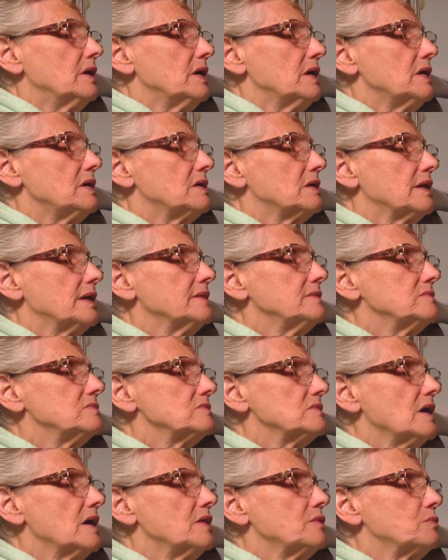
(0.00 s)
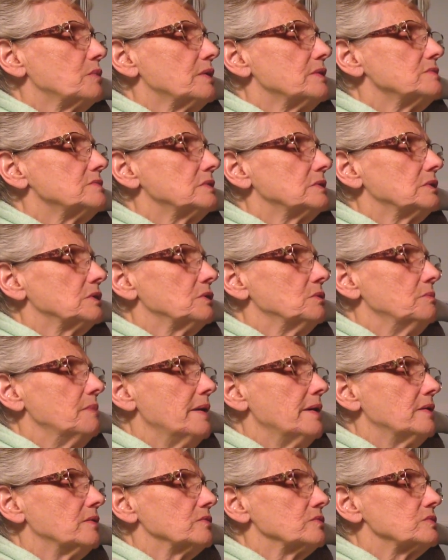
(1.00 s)
He glanced sideways at Little
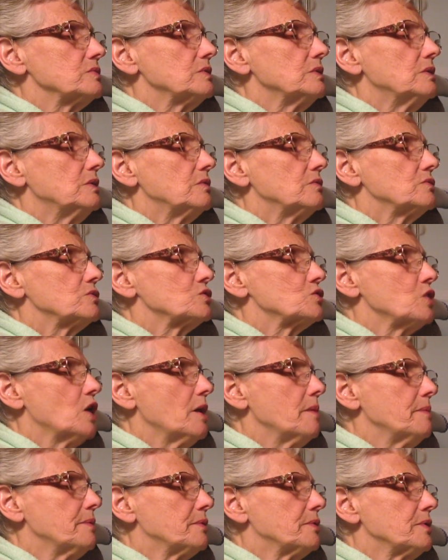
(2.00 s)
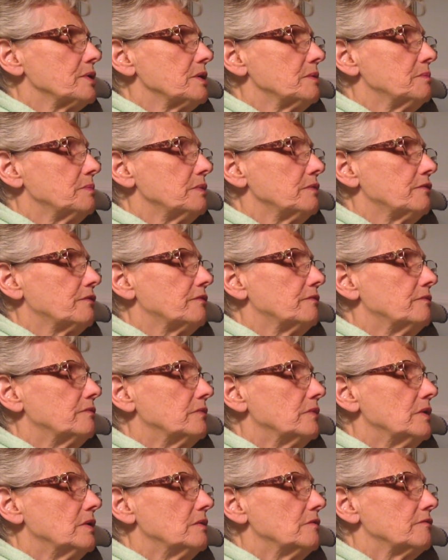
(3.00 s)
Mouse. "The strawberry can be
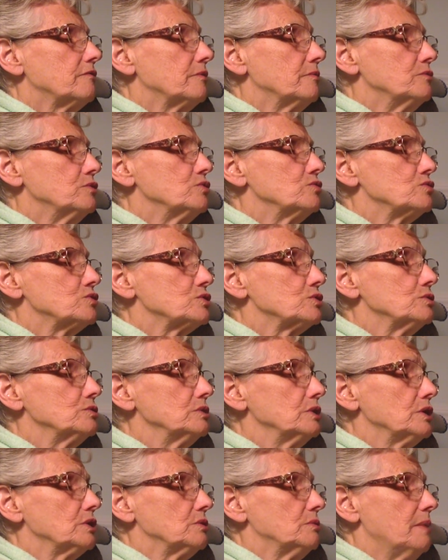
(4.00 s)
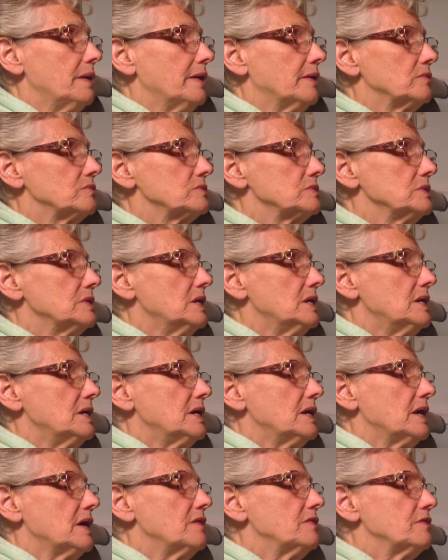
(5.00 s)
from you too, Little Mouse,
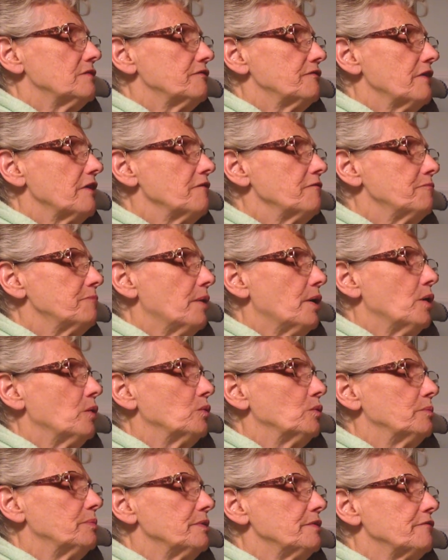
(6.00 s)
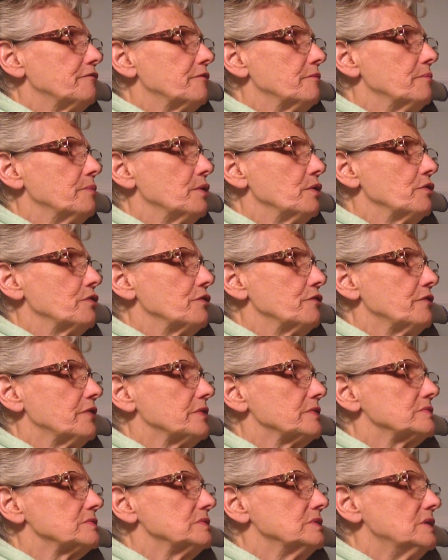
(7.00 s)
and the fluff ball will be from both of
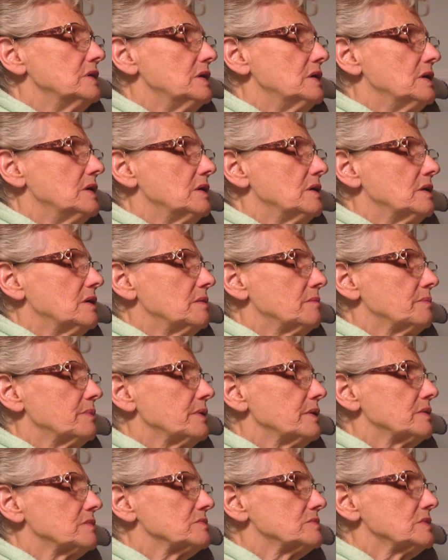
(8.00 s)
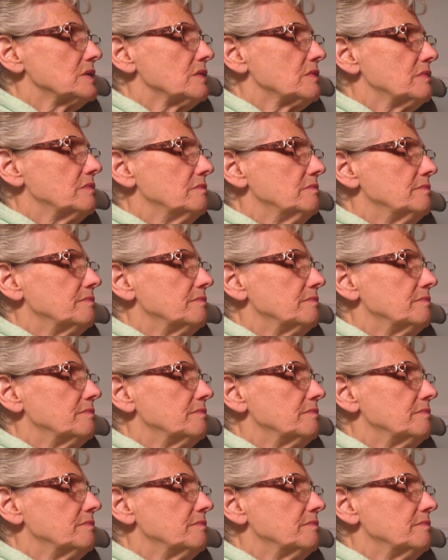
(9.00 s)
us," Biggest said.